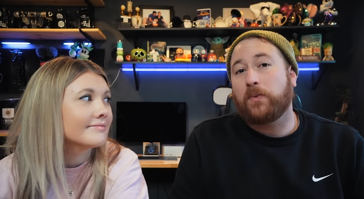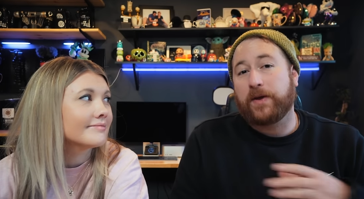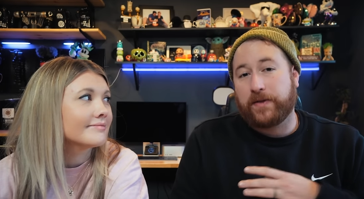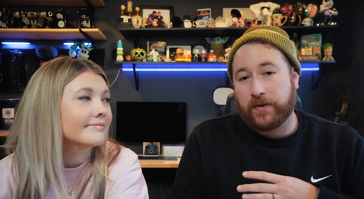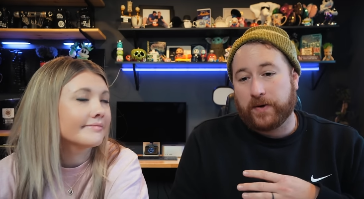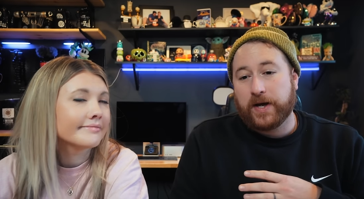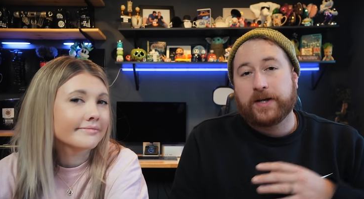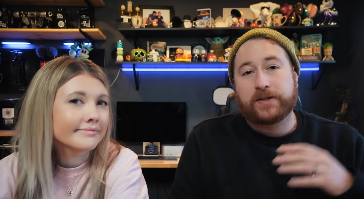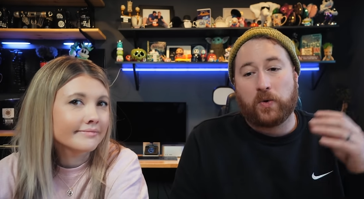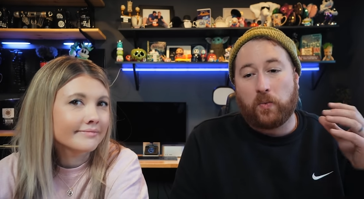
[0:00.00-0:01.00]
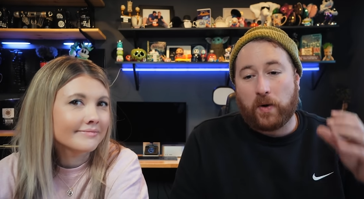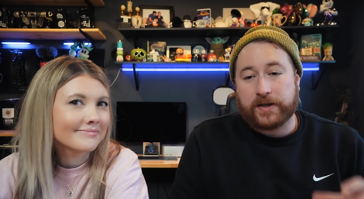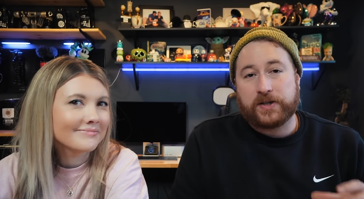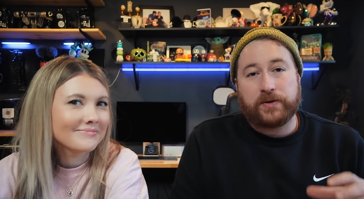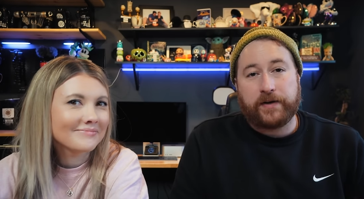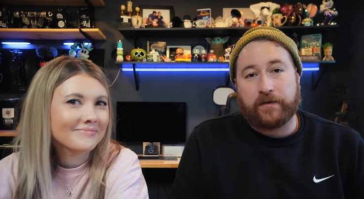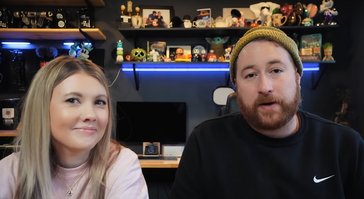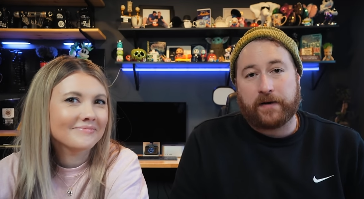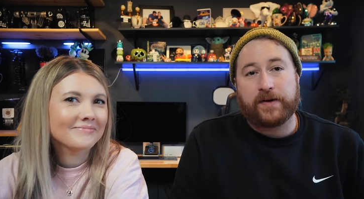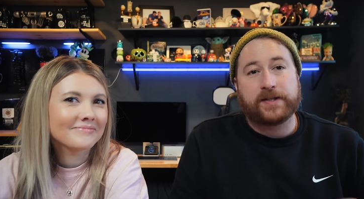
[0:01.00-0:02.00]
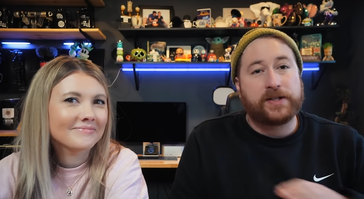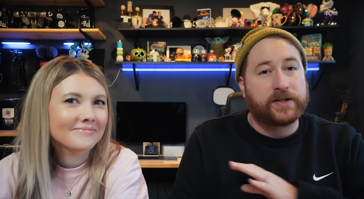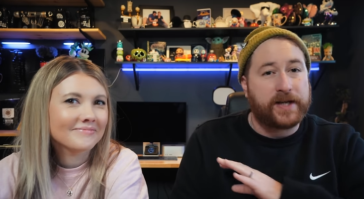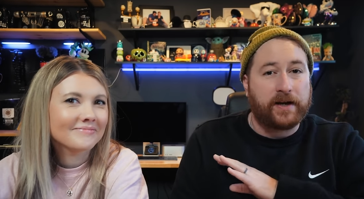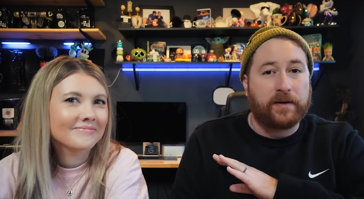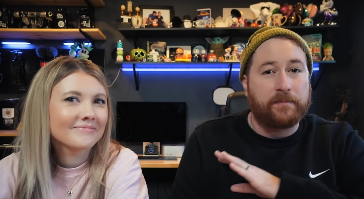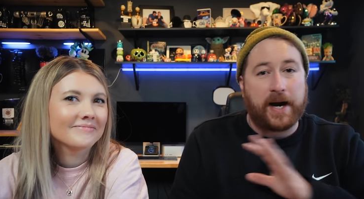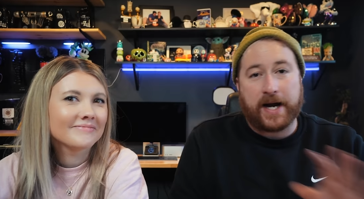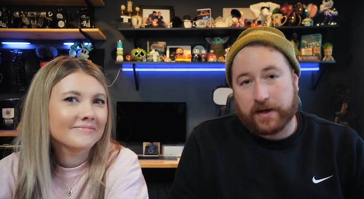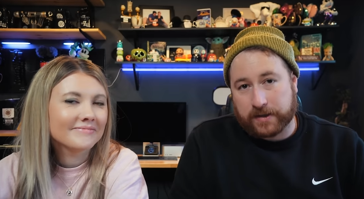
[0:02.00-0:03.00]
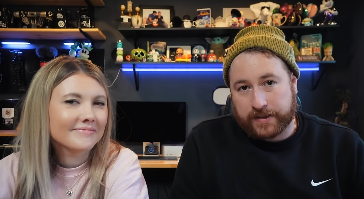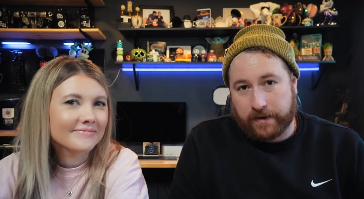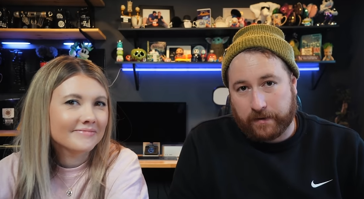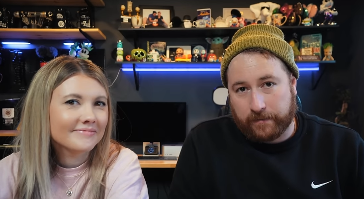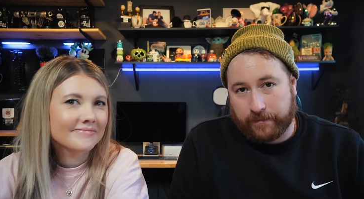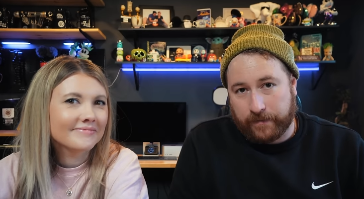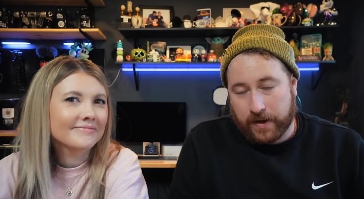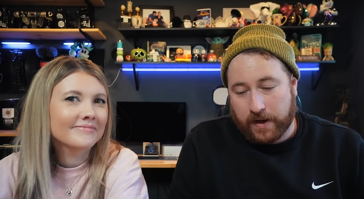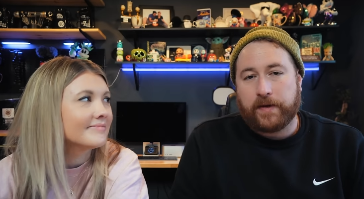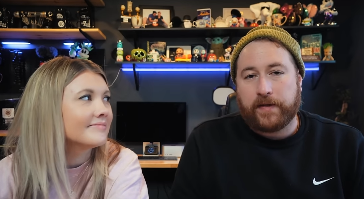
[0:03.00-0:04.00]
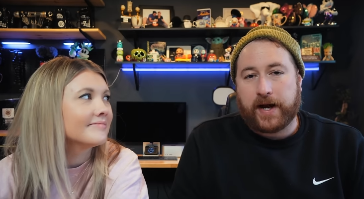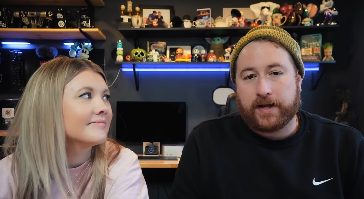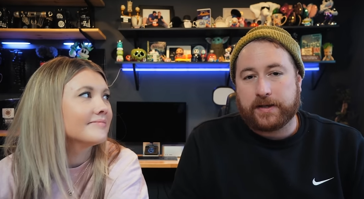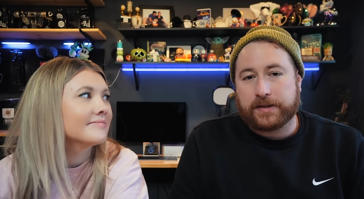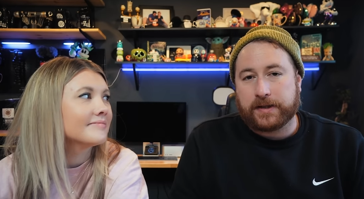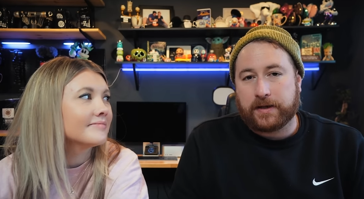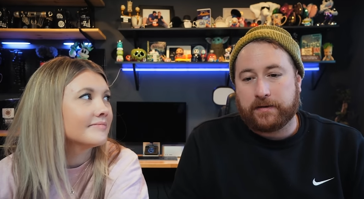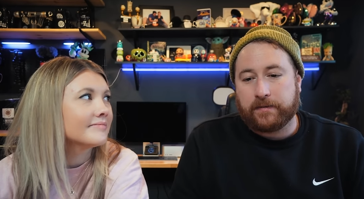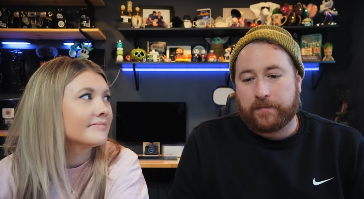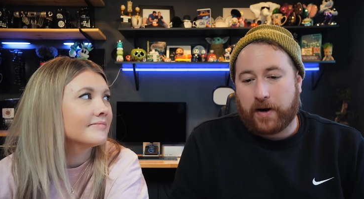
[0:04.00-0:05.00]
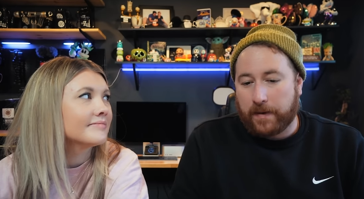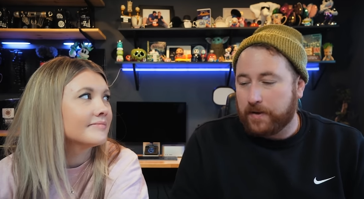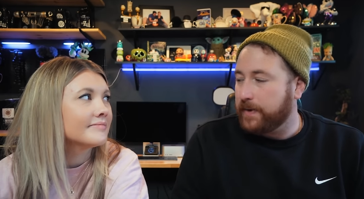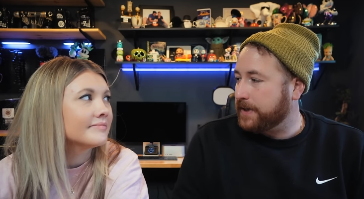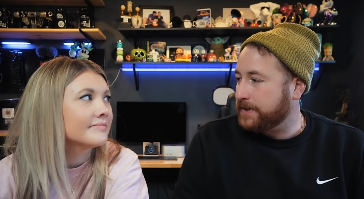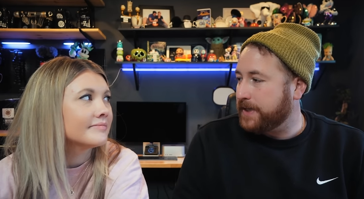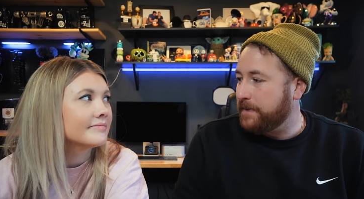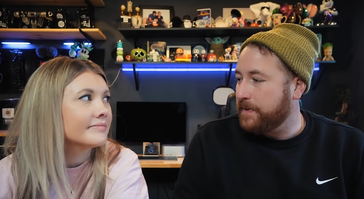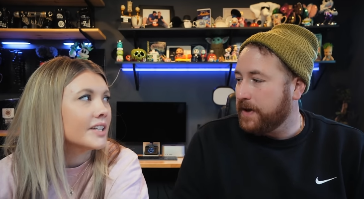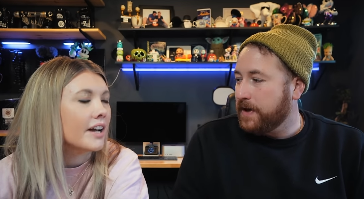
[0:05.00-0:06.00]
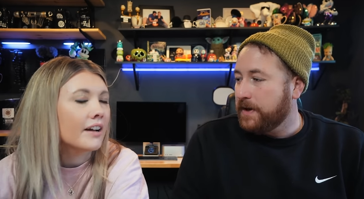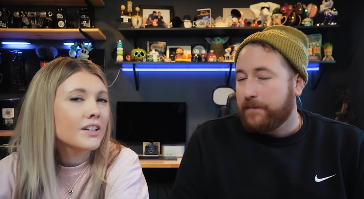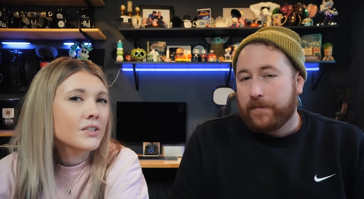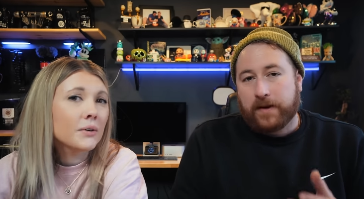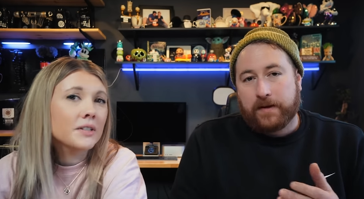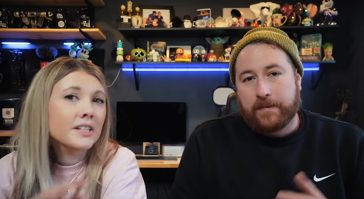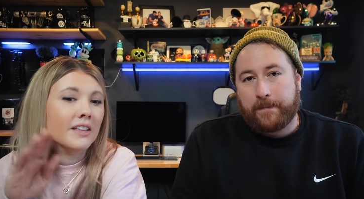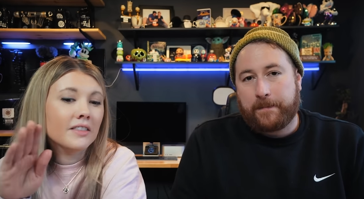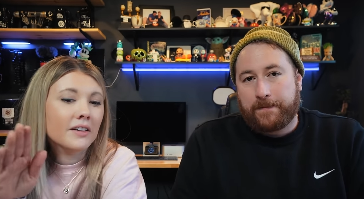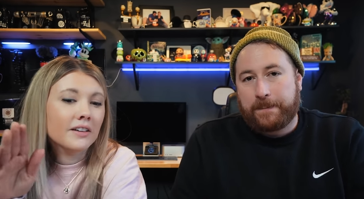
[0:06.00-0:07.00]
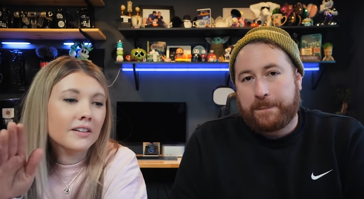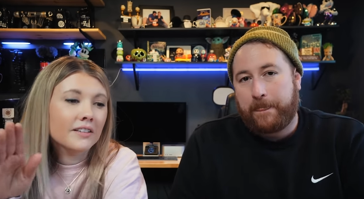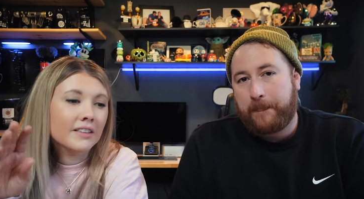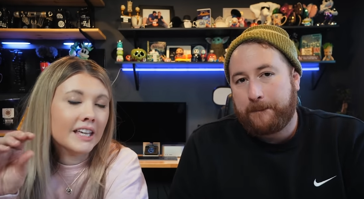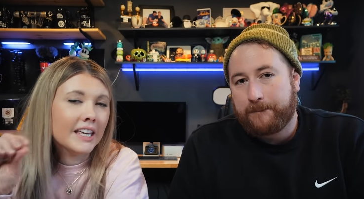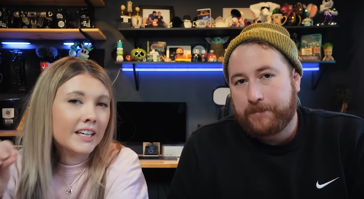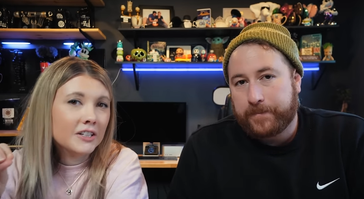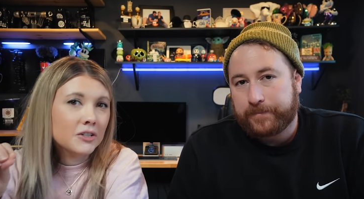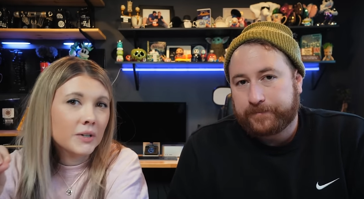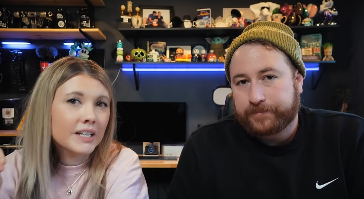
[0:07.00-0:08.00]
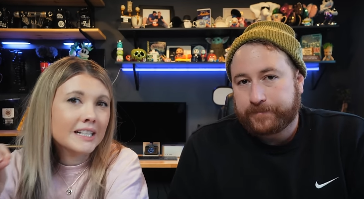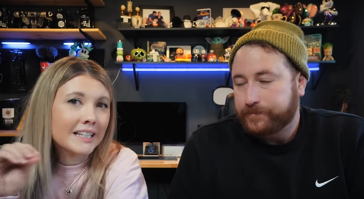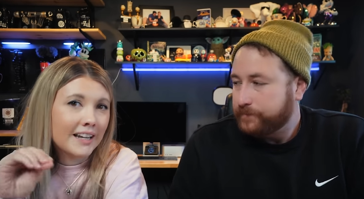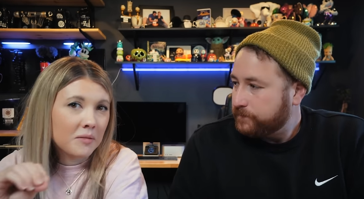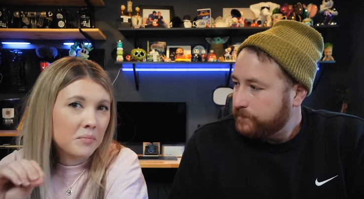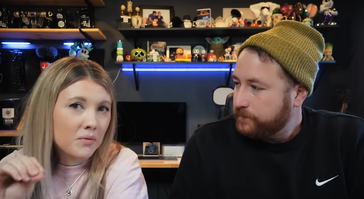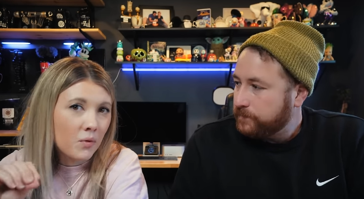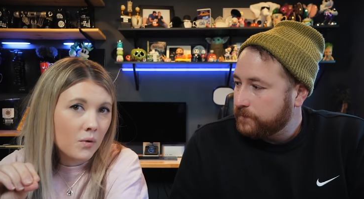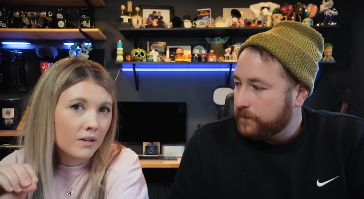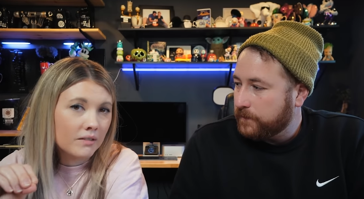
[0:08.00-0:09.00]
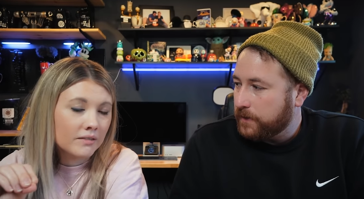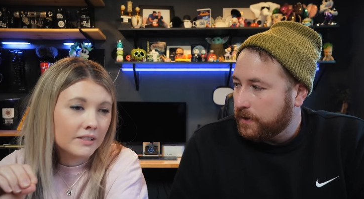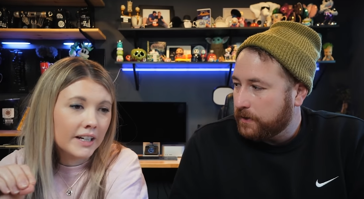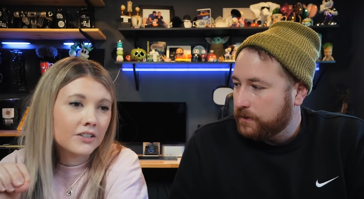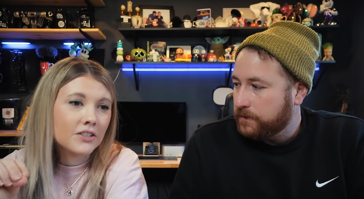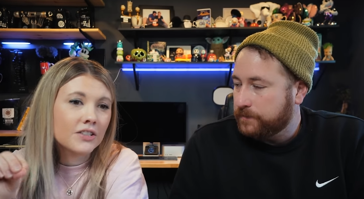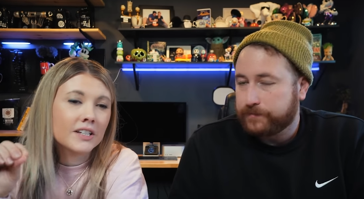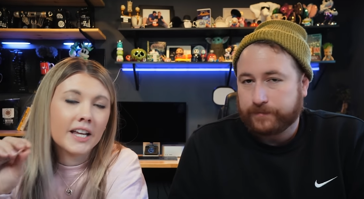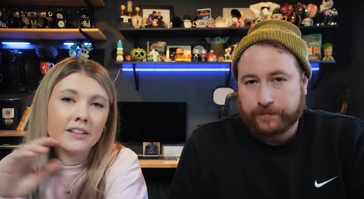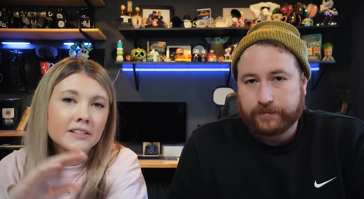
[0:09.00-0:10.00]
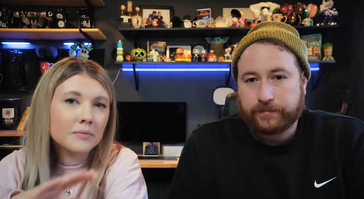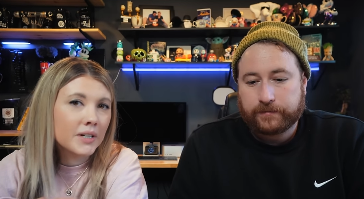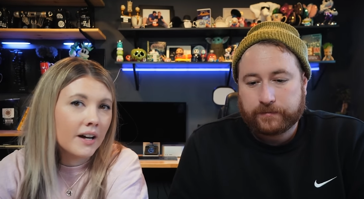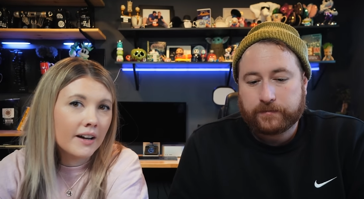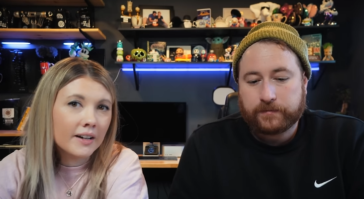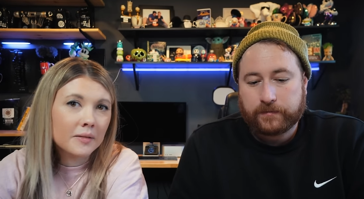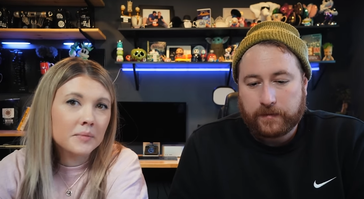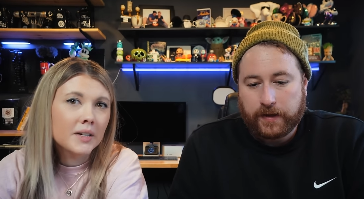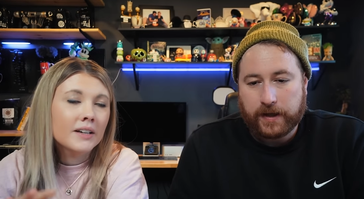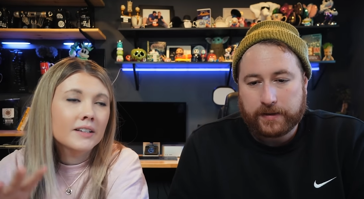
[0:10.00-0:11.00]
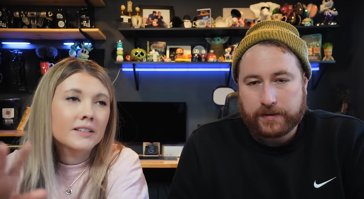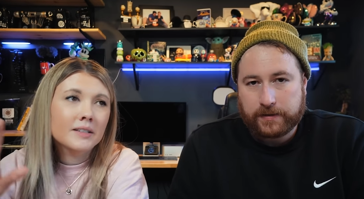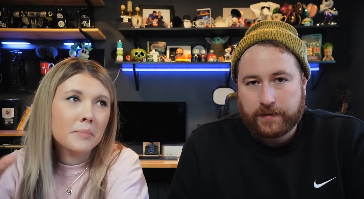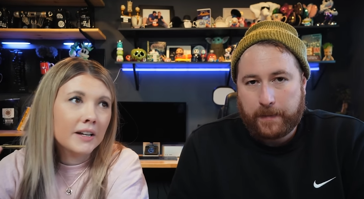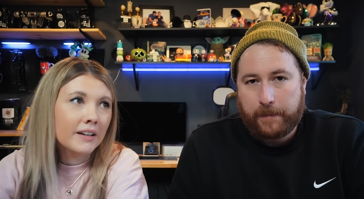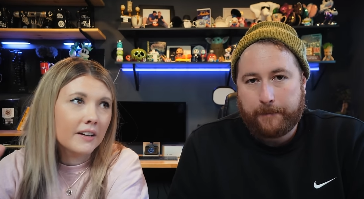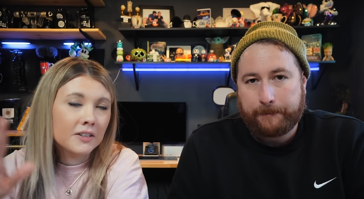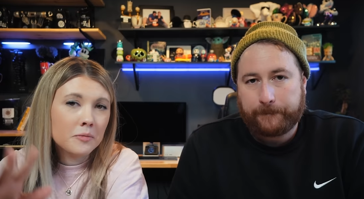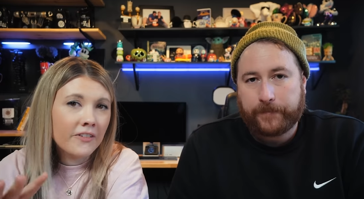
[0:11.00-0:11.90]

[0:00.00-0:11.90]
Speaker 1: it with you. Mm-hmm. So once you leave for breakfast, you're saying goodbye to your stateroom. Mm-hmm. And that is probably the biggest tip.
Speaker 2: Yeah. So I would say the the key to it is the night before. Like just take mm-hmm. some time. Yes. Depending on your